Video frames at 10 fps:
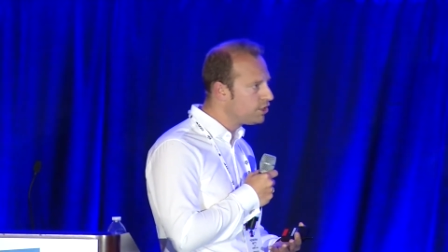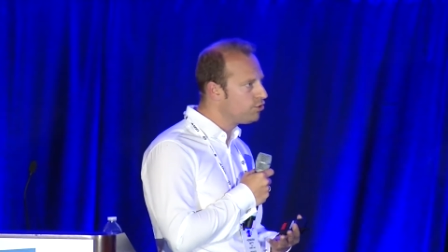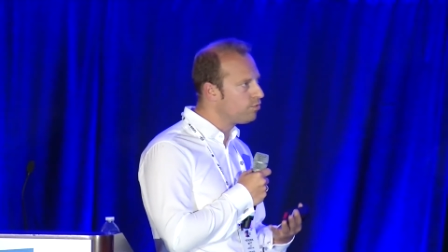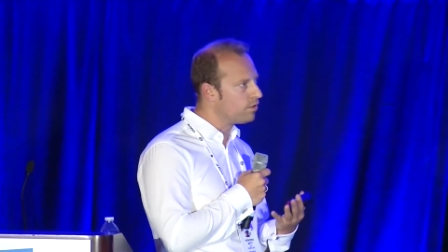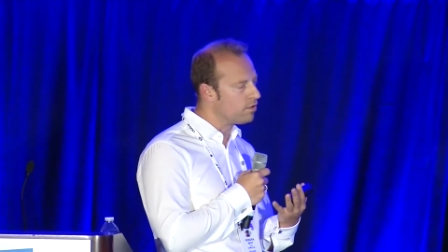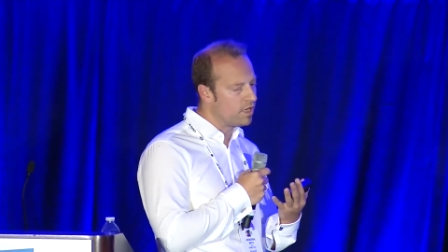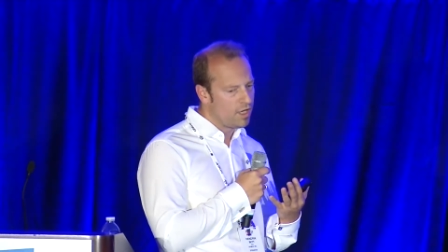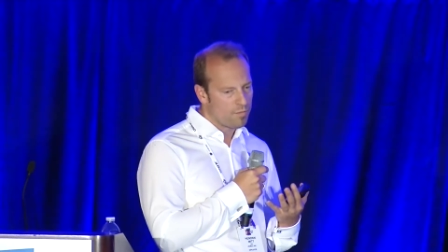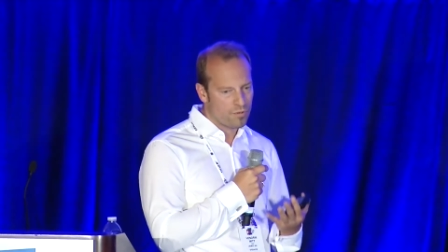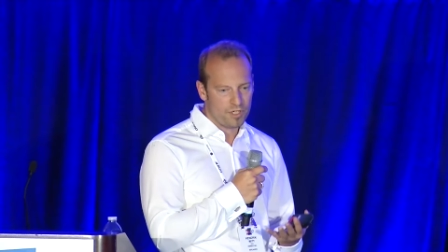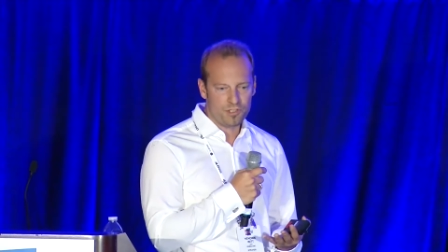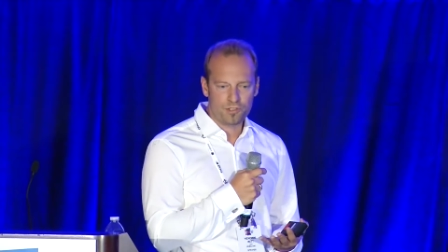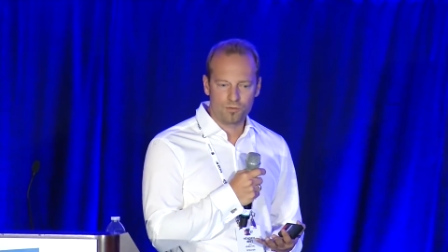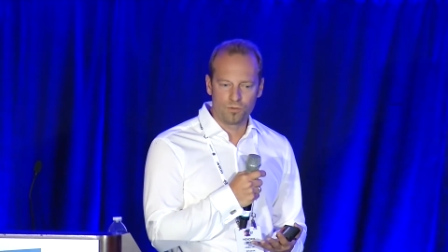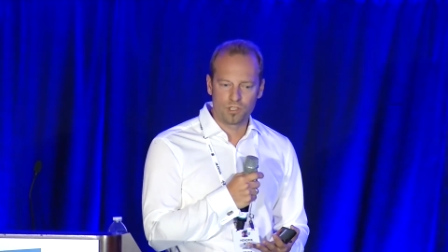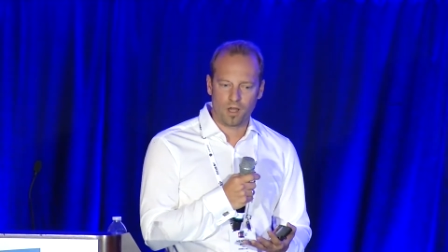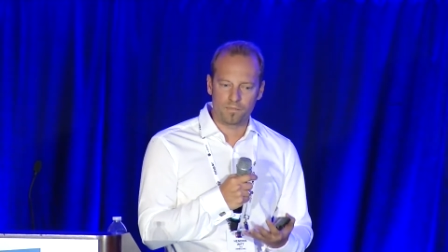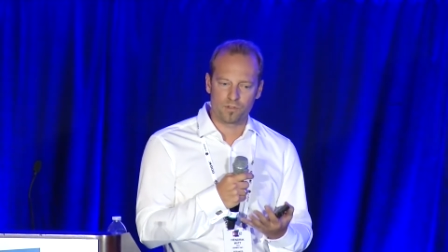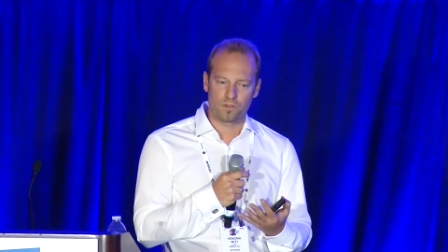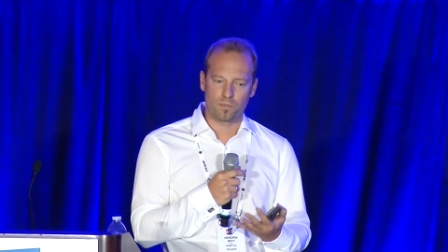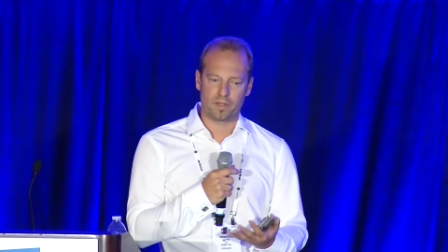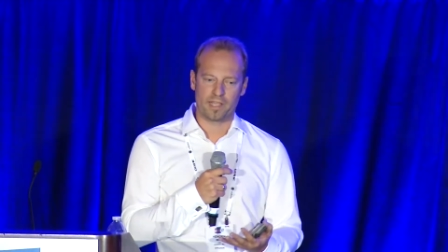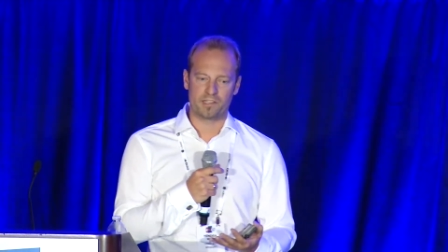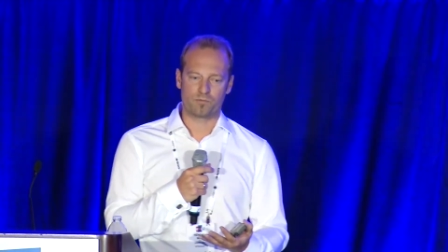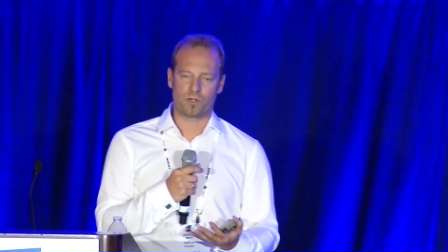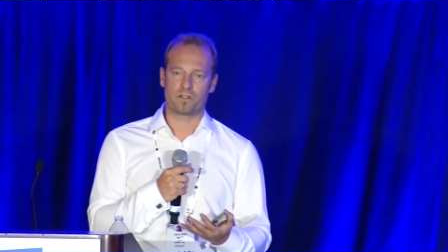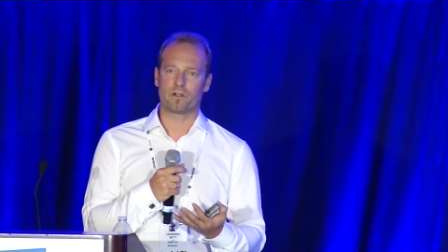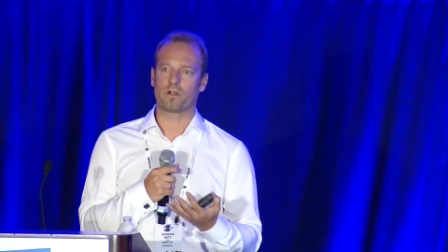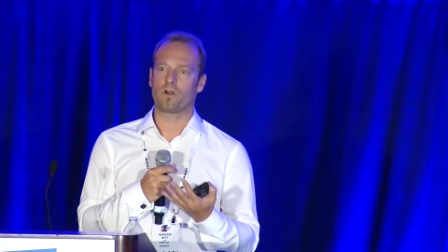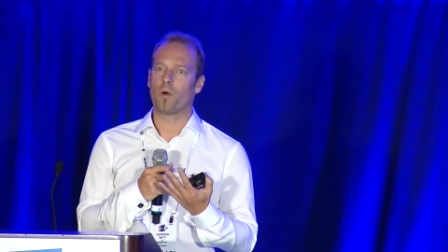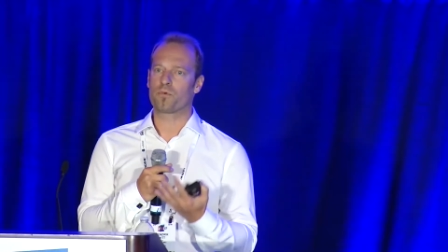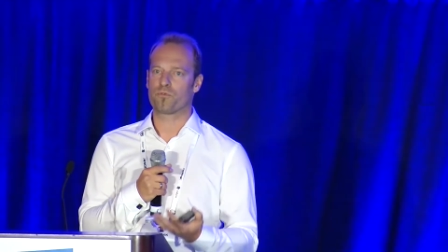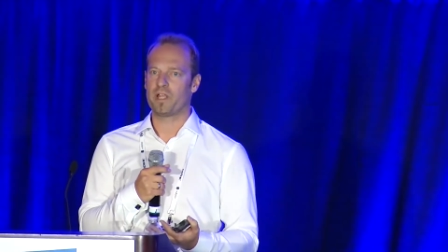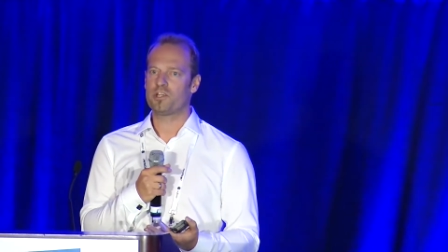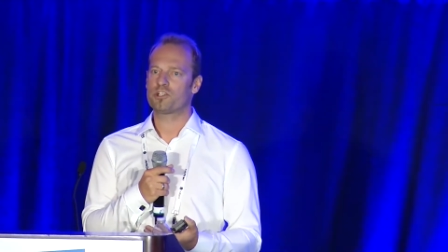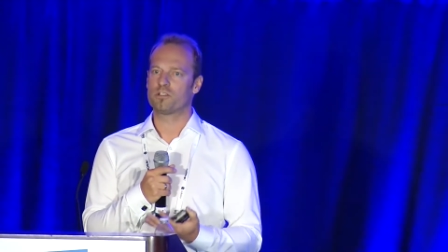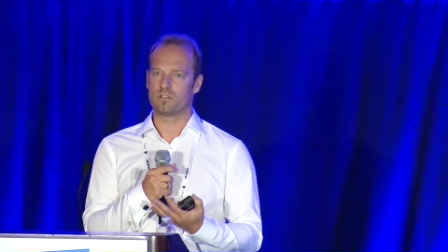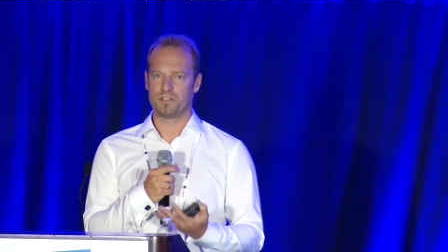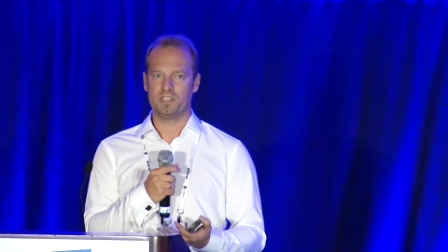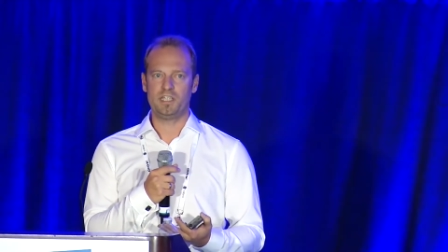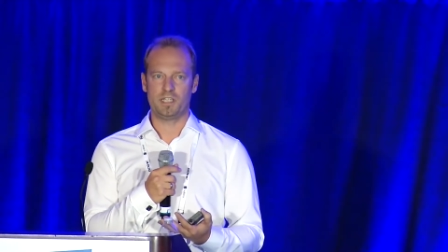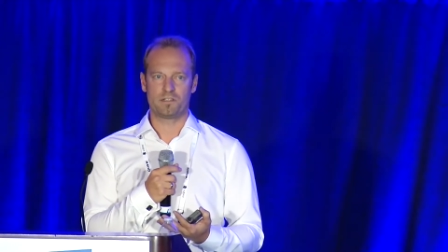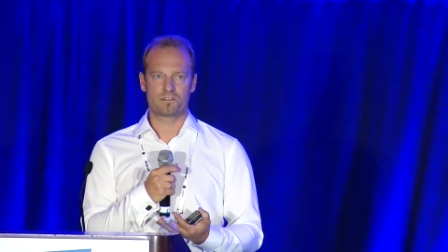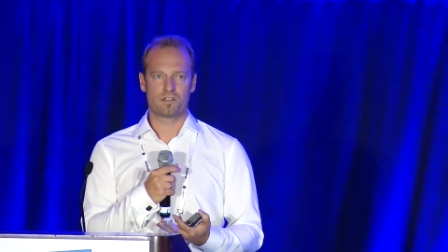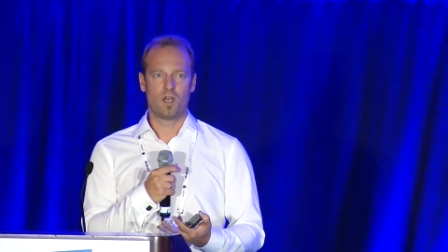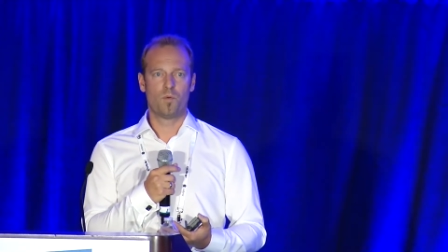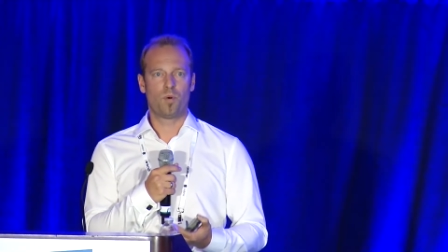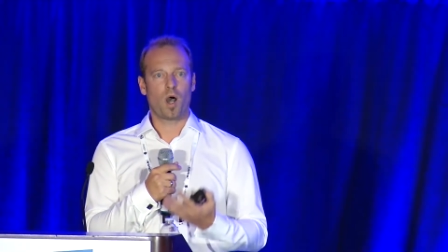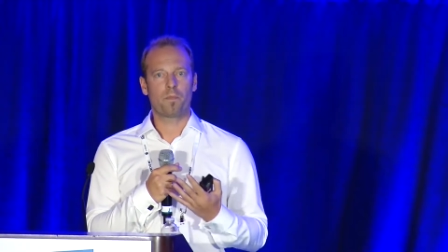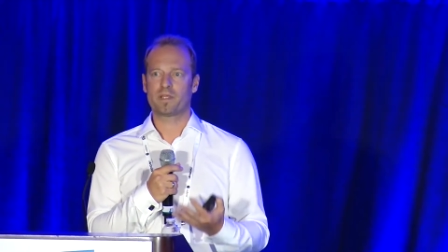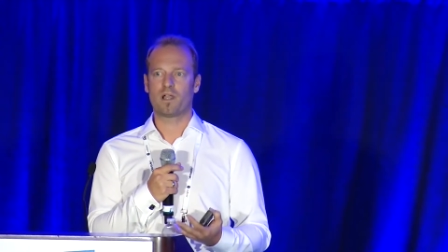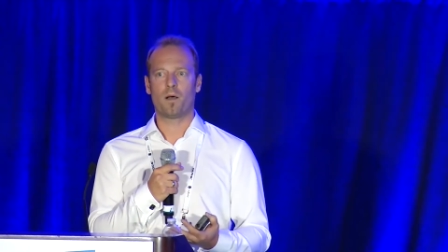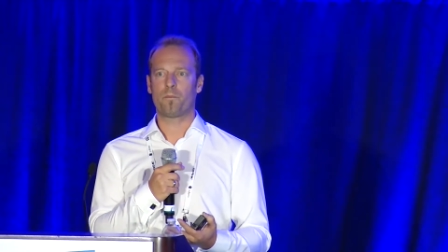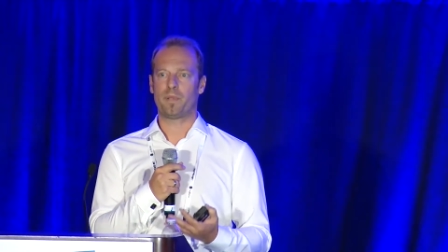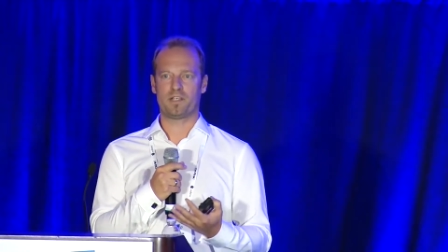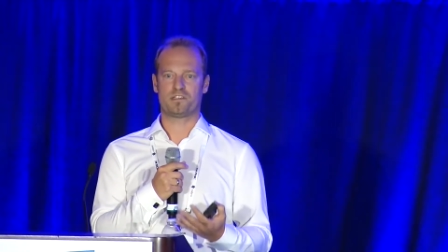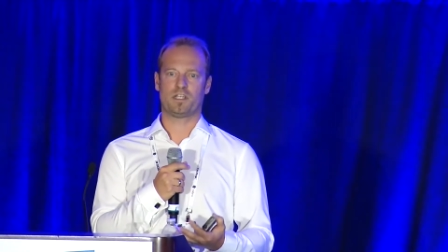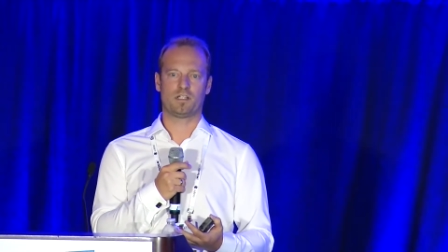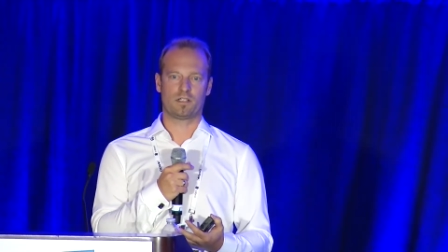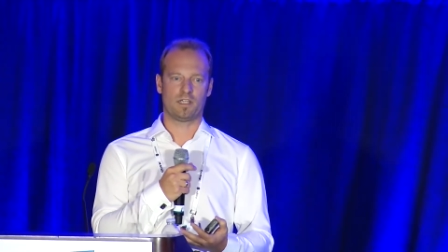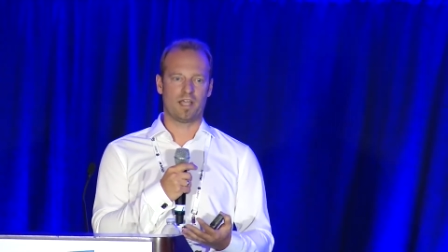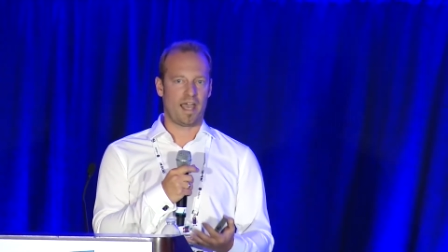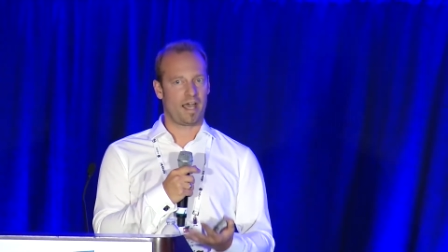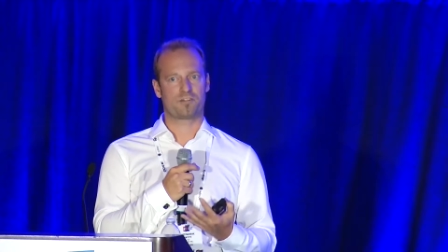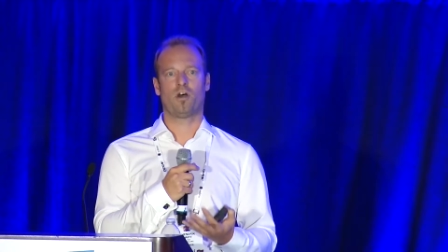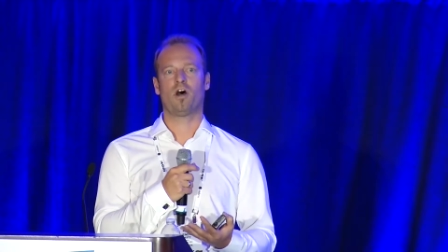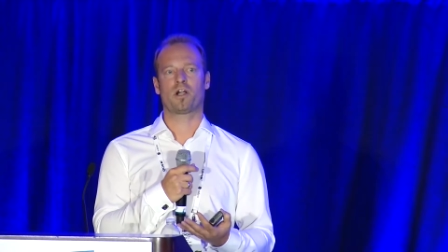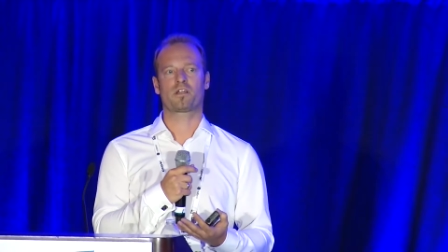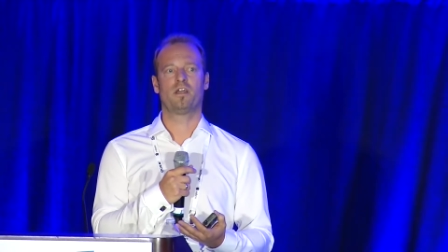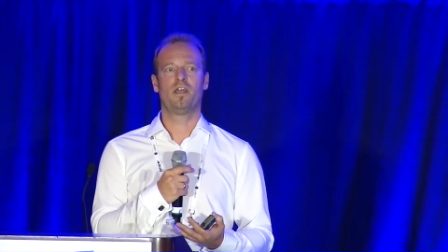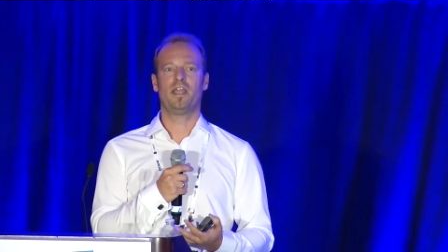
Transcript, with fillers: you will pretty soon come to the place where there are operational needs popping up basically ad hoc